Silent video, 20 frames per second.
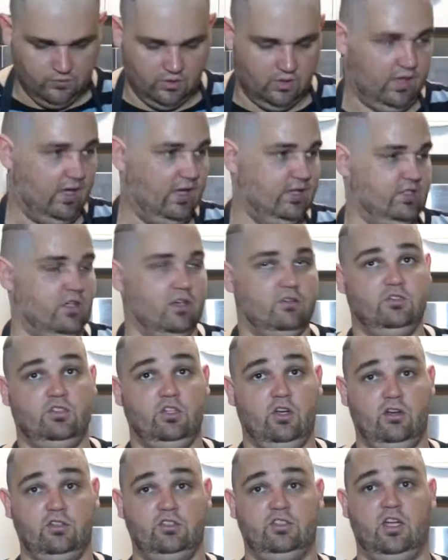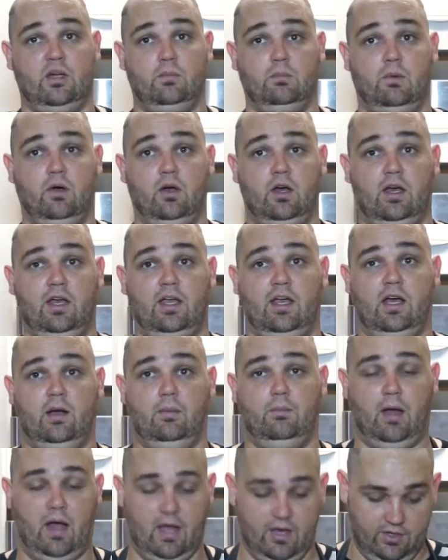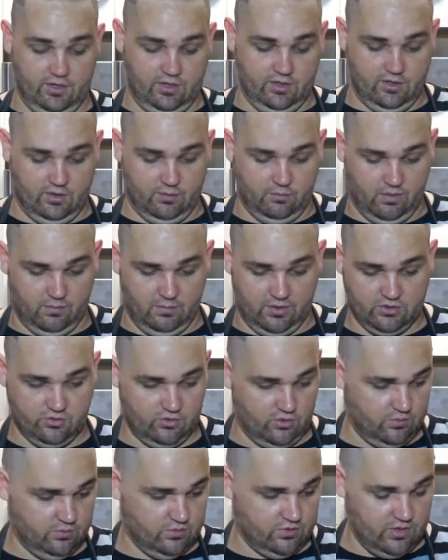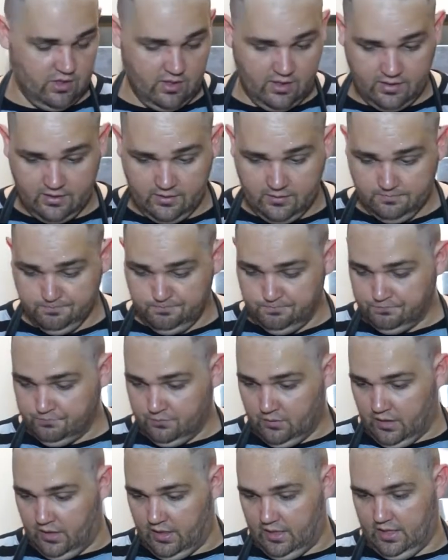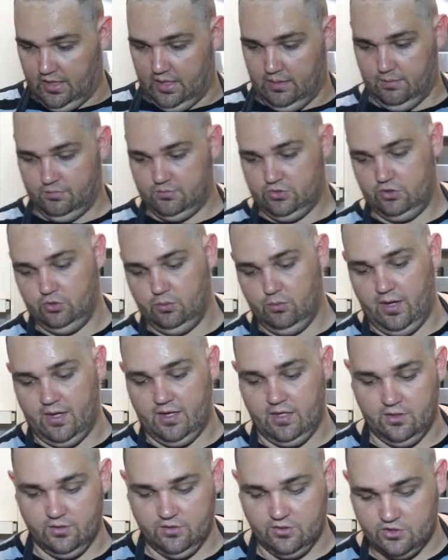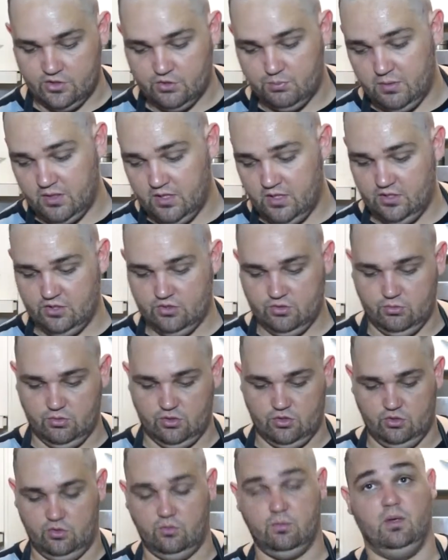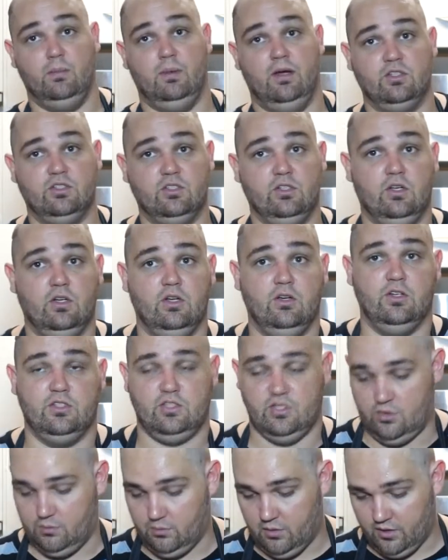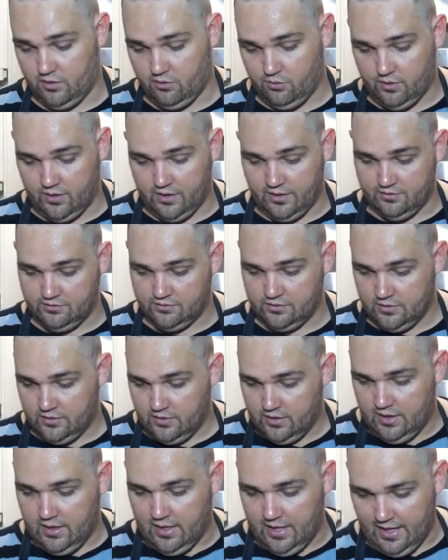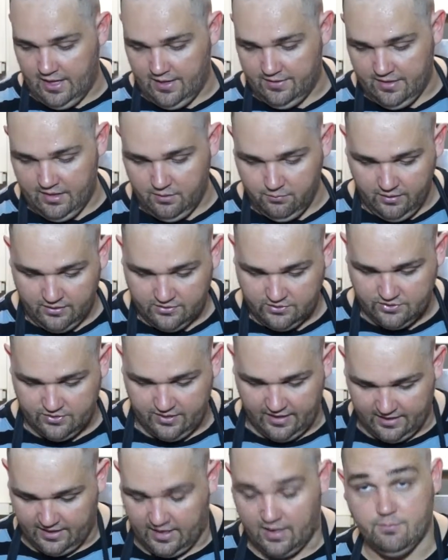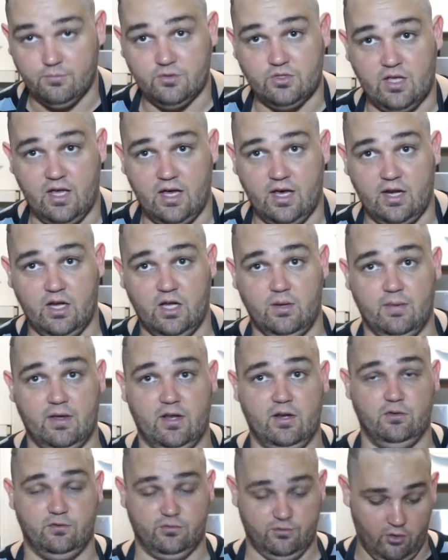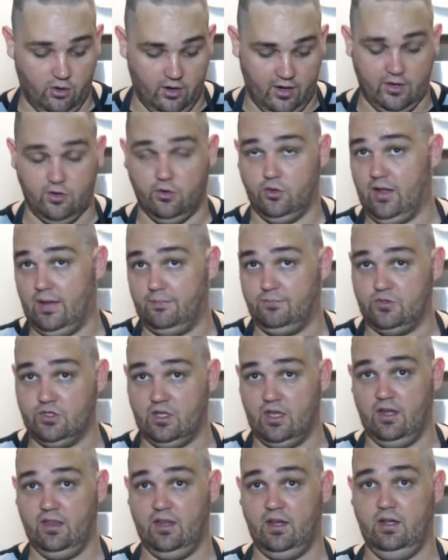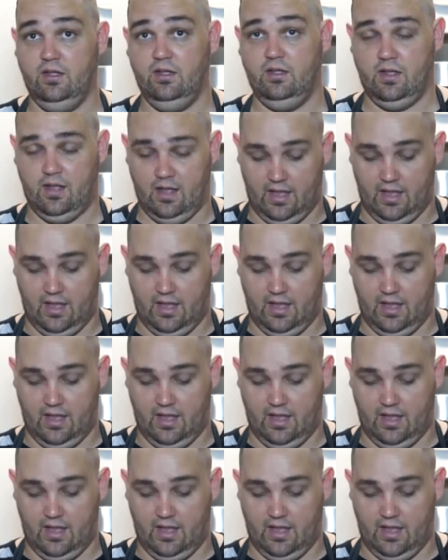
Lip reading: Okay, so I've diced up my onion and my mushrooms now. I'm still waiting on the spinach, which shouldn't be much longer. It's in the microwave, and then once that comes out, I'm going to fry it all up together.